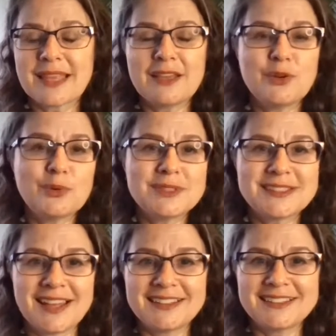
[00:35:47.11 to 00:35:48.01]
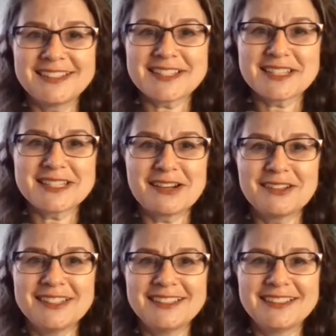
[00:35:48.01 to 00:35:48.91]
I know it's not
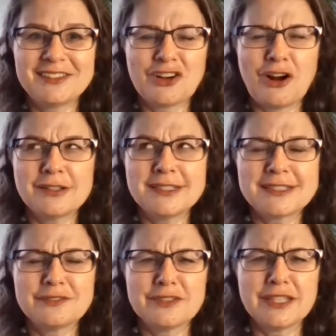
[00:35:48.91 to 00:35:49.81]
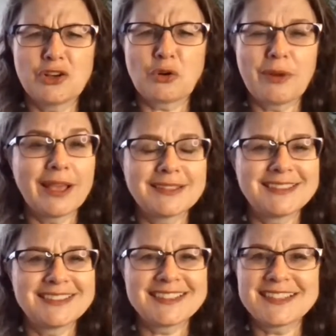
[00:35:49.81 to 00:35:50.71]
necessarily cognitively
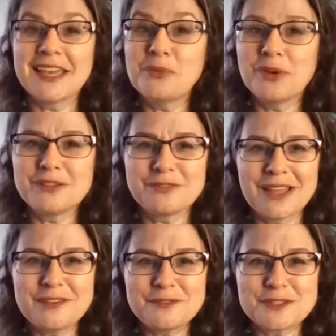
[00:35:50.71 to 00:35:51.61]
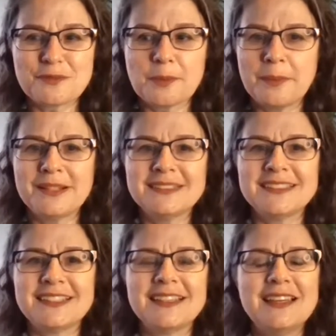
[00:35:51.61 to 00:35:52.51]
correct to say, what if life is for
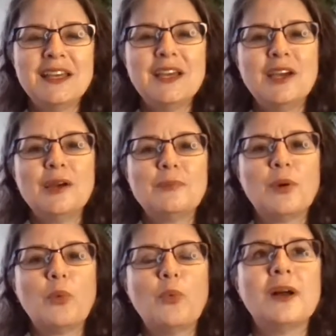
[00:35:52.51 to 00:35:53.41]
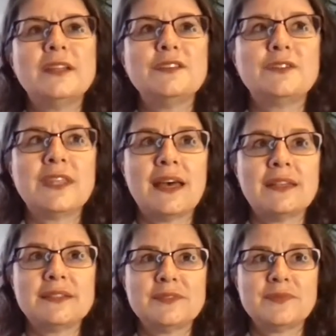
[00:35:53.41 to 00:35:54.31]
melting? But what if
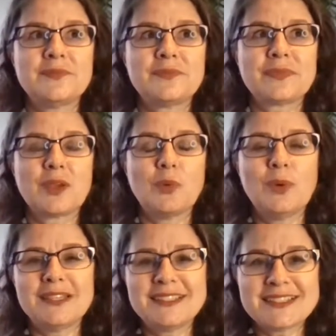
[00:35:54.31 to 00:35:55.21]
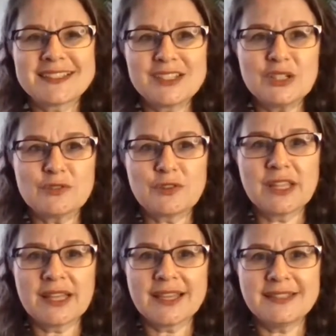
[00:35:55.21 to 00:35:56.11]
that willingness to look for
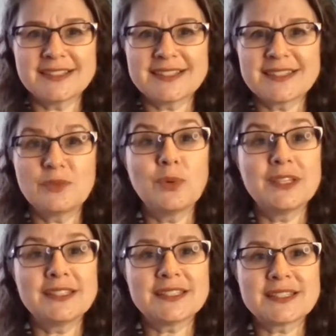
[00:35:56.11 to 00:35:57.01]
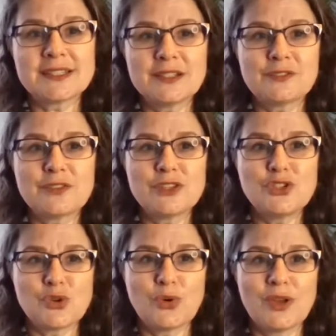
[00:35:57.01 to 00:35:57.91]
the lightness and willingness to look for the
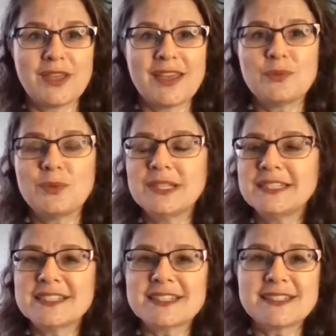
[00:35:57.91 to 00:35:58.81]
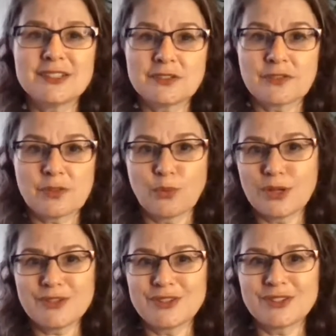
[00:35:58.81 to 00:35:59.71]
joy and willingness to look for the
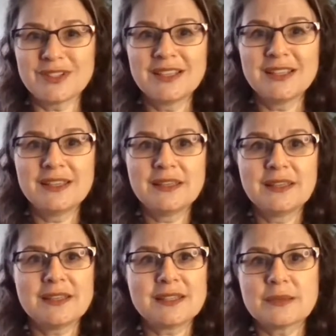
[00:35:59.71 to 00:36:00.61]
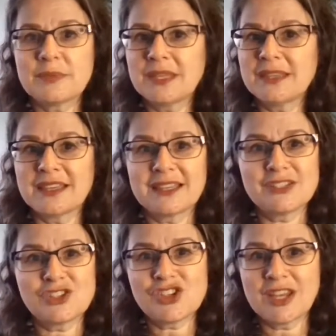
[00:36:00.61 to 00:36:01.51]
wonder is something that
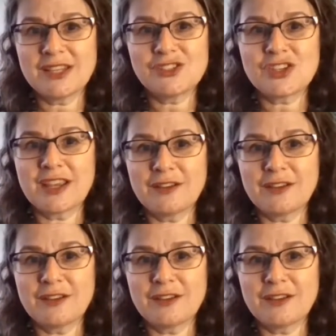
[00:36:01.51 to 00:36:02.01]
can change